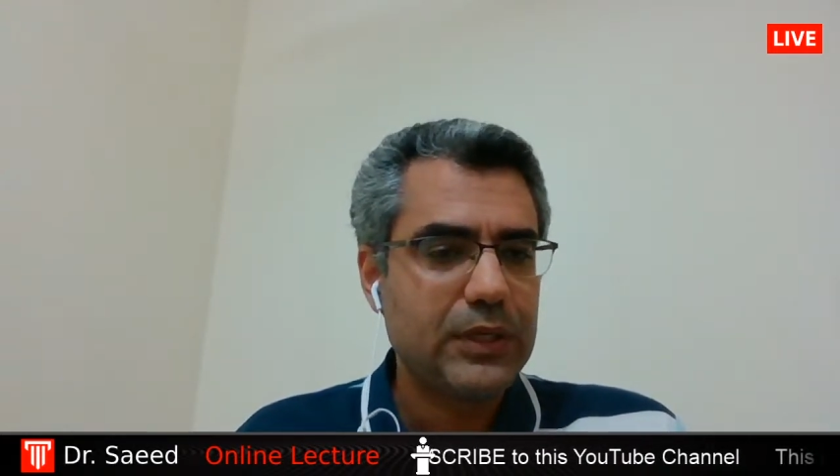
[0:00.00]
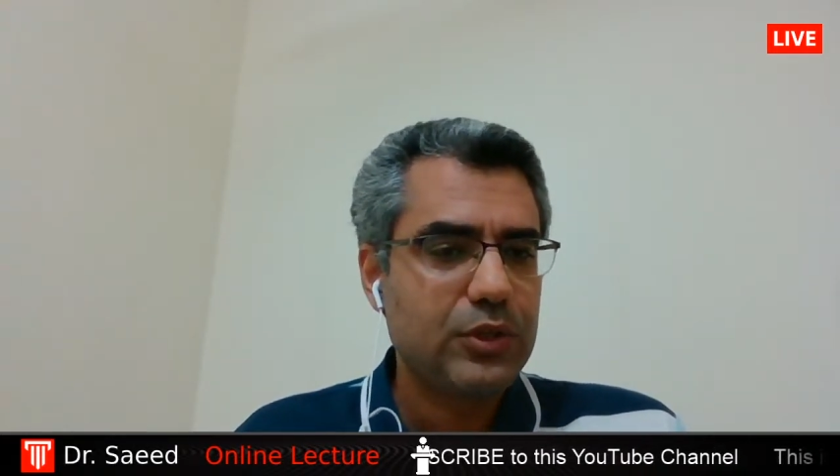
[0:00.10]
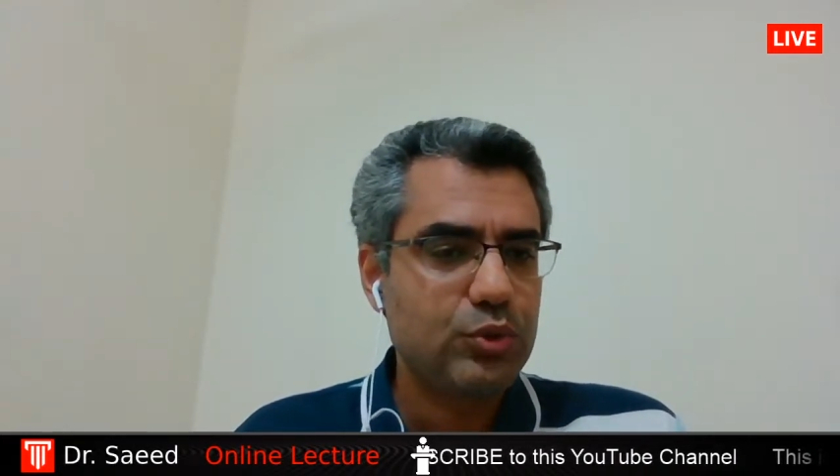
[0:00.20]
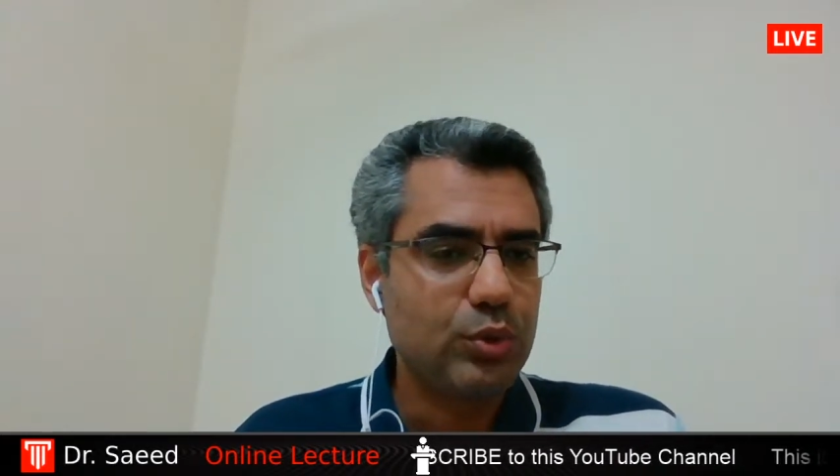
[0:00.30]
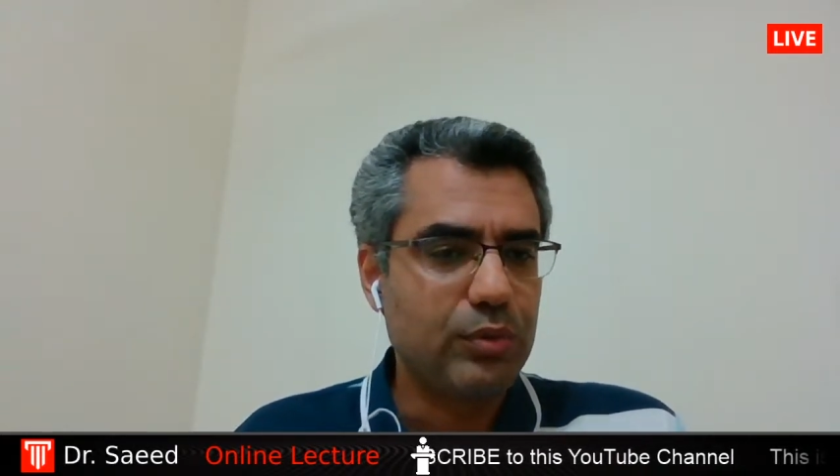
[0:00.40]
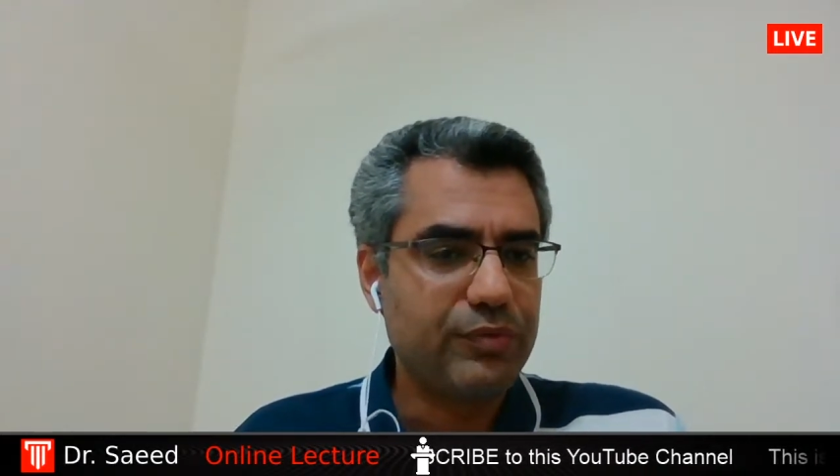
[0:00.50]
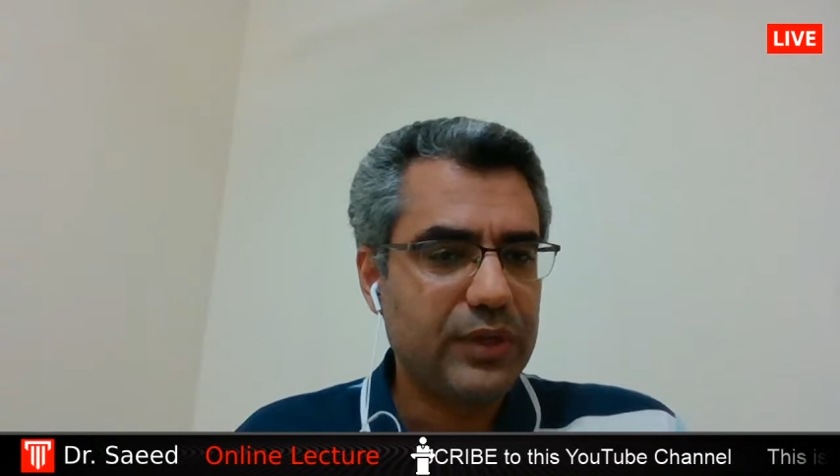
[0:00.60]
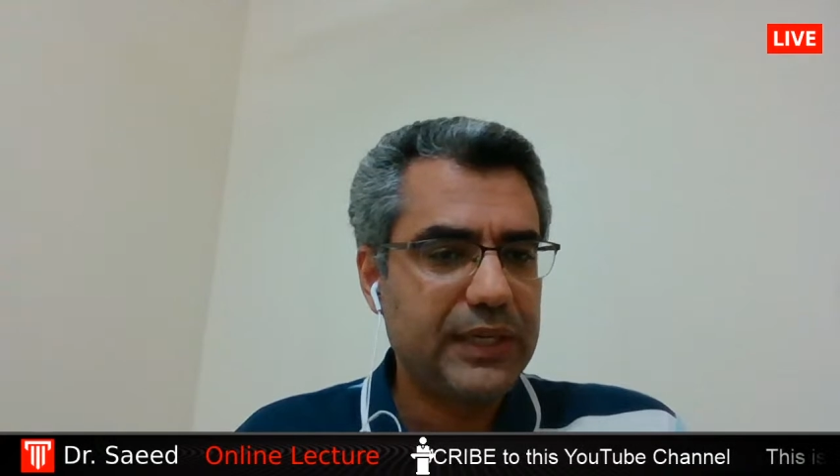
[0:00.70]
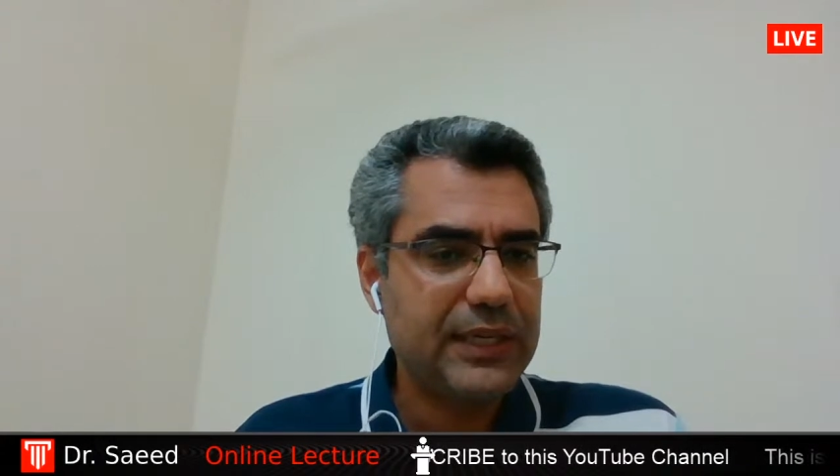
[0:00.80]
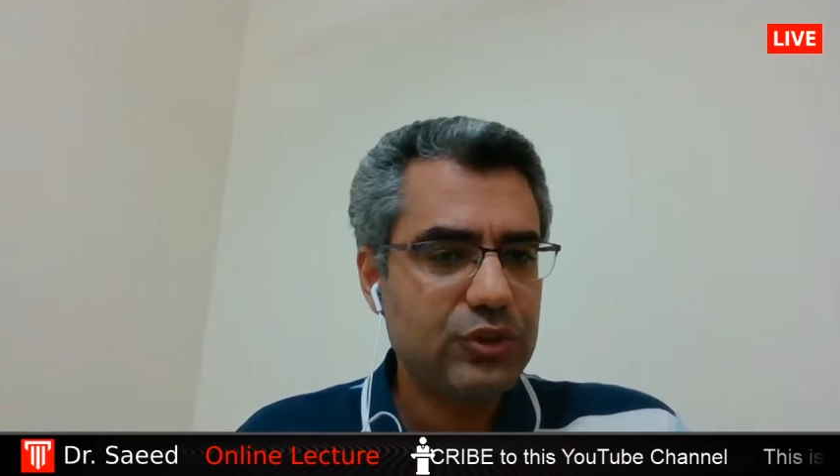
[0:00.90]
So
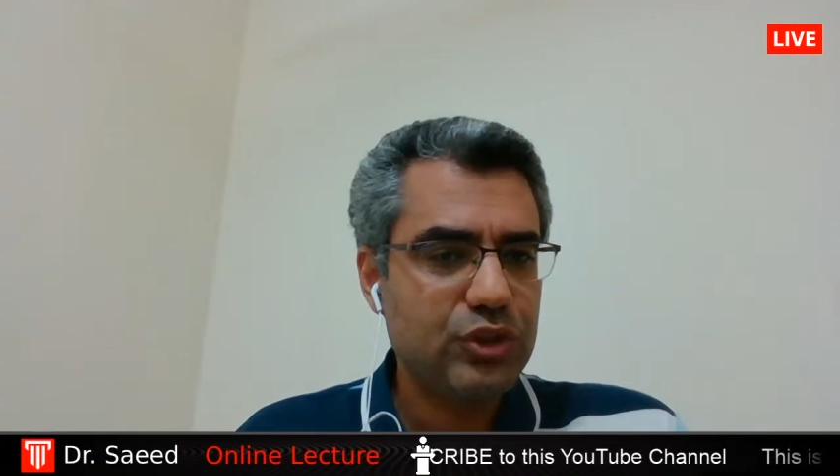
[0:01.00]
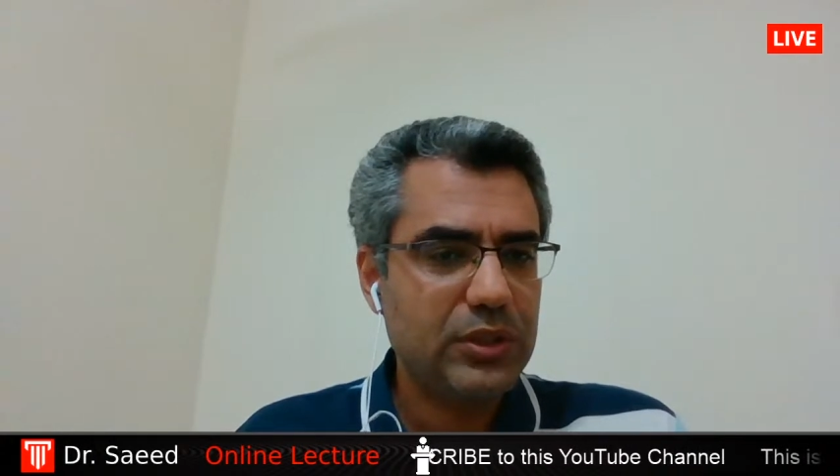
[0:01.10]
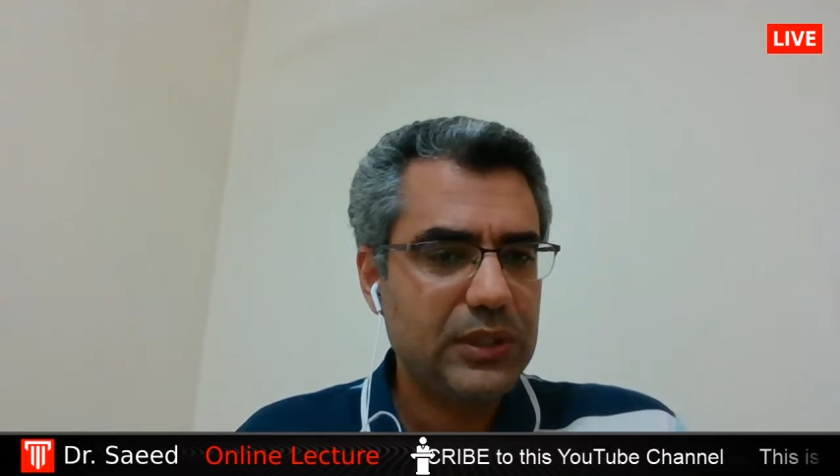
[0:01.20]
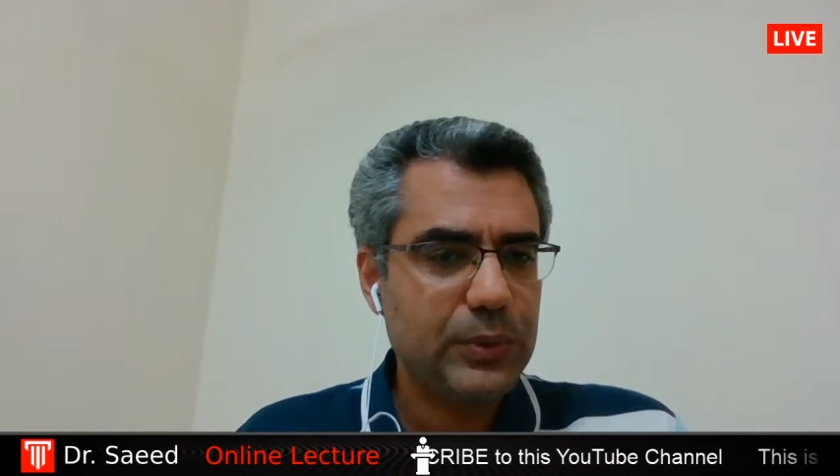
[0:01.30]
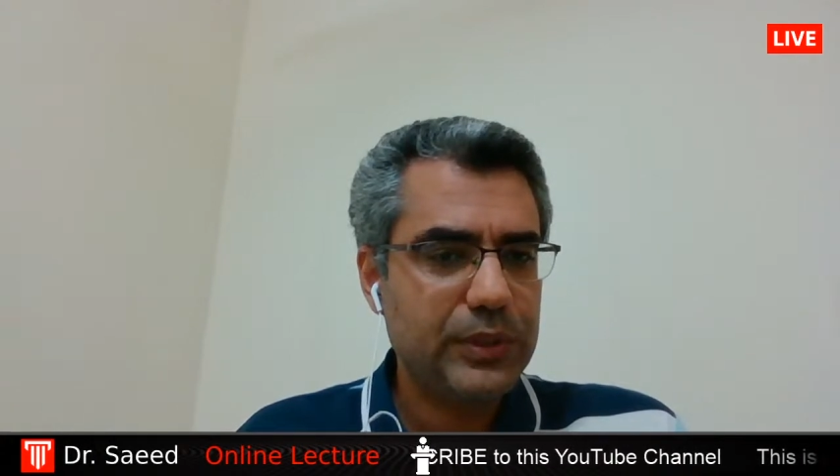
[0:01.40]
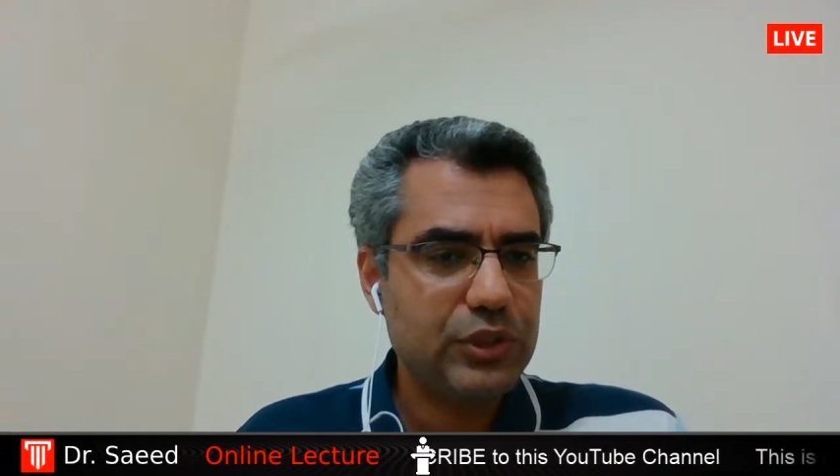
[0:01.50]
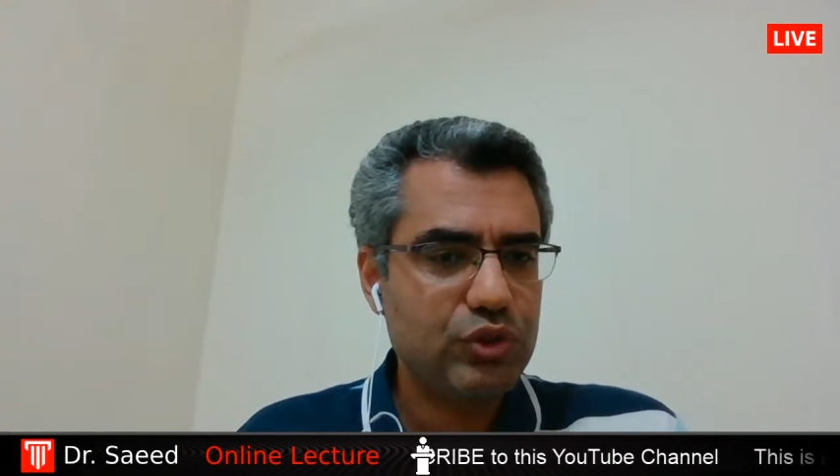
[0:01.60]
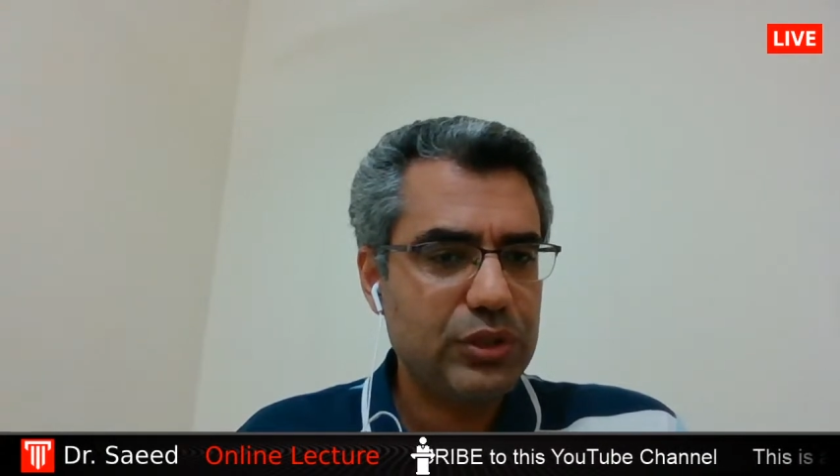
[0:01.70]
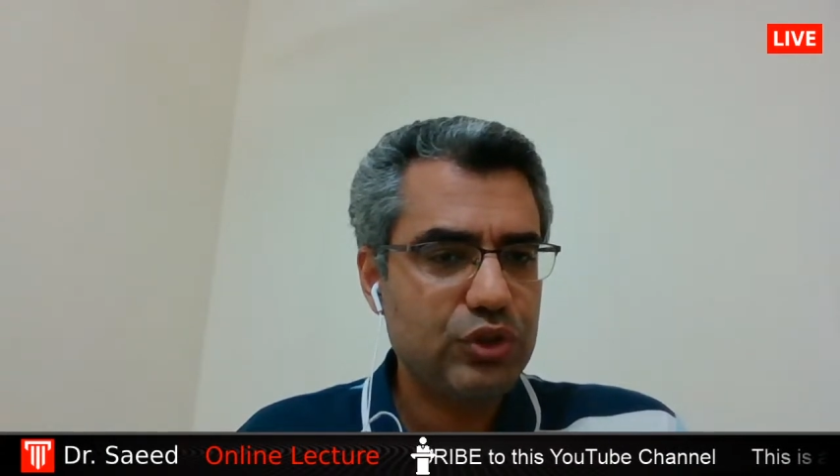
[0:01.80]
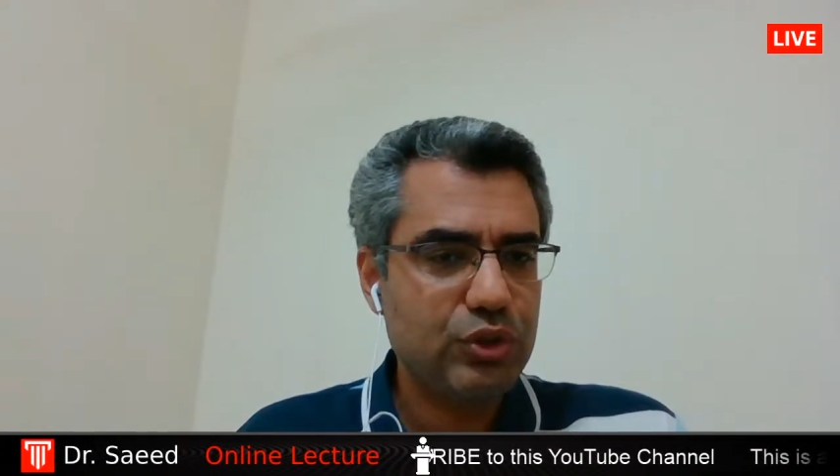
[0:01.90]
financial leverage
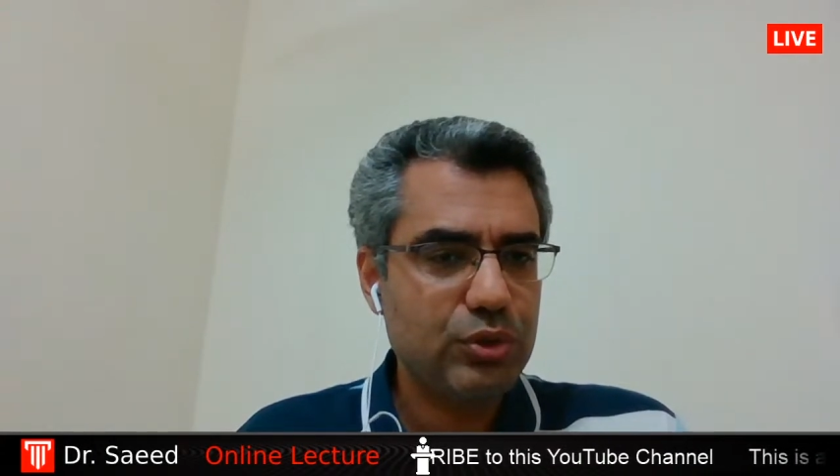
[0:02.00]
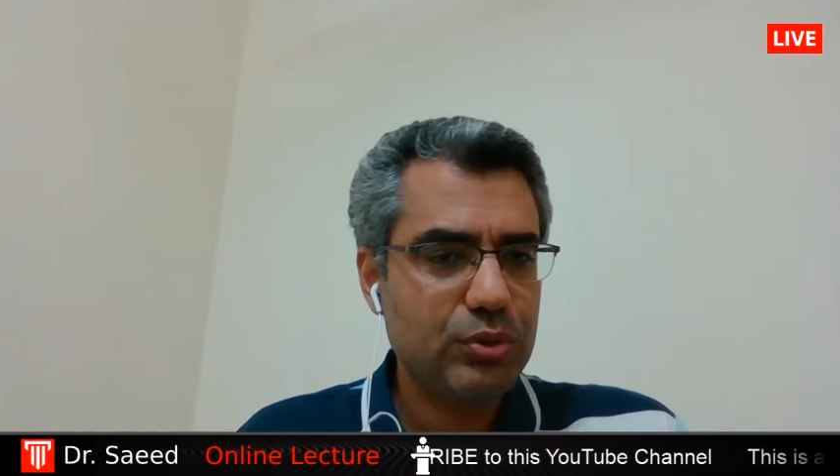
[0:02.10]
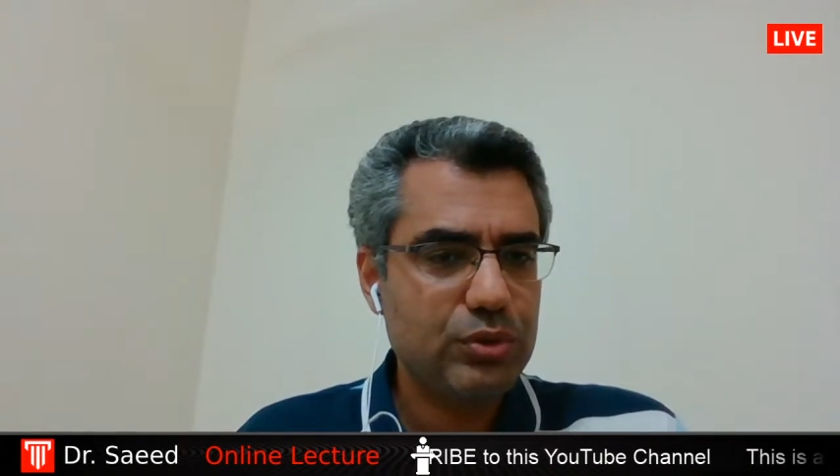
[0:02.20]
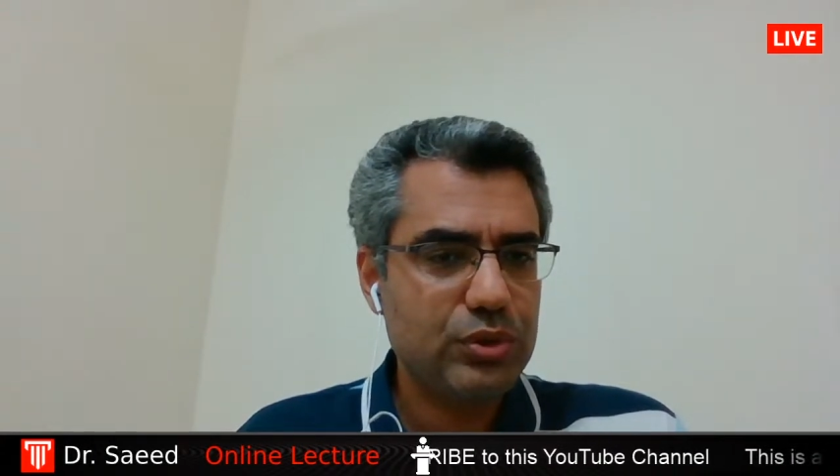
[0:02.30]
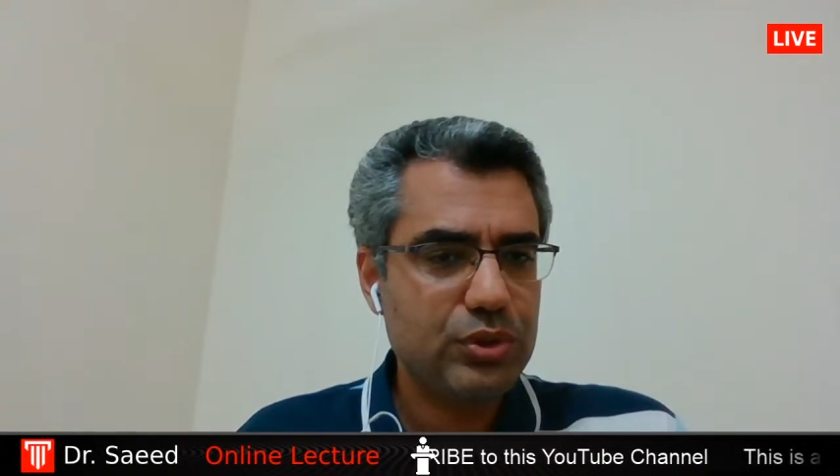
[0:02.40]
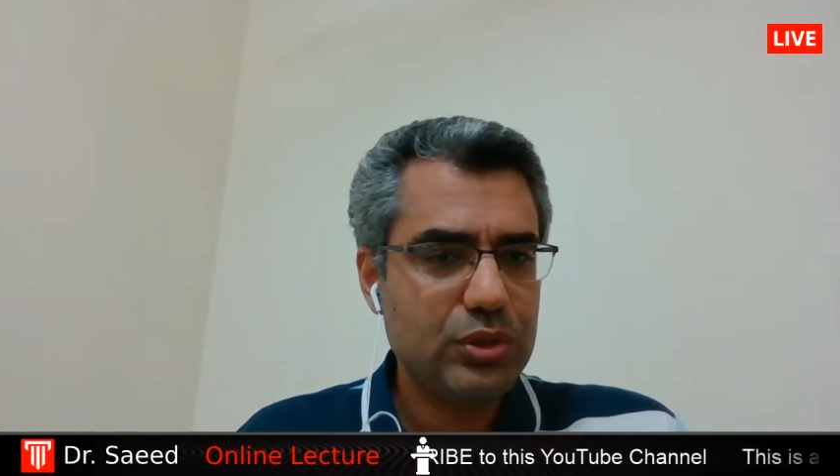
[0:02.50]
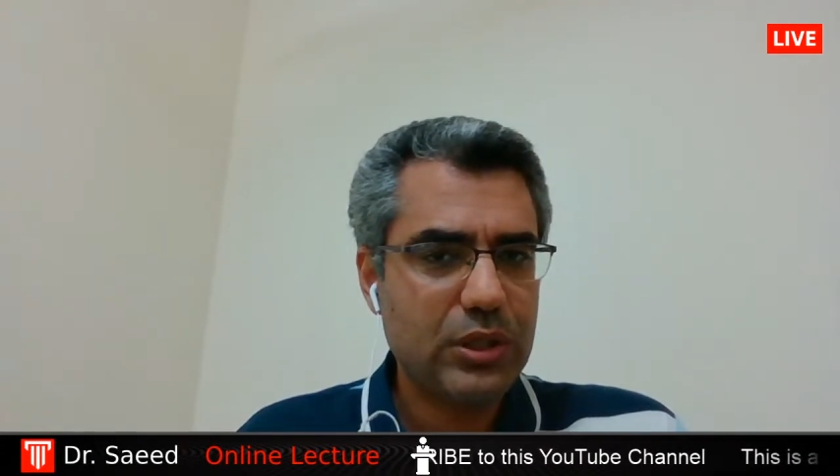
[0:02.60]
ratios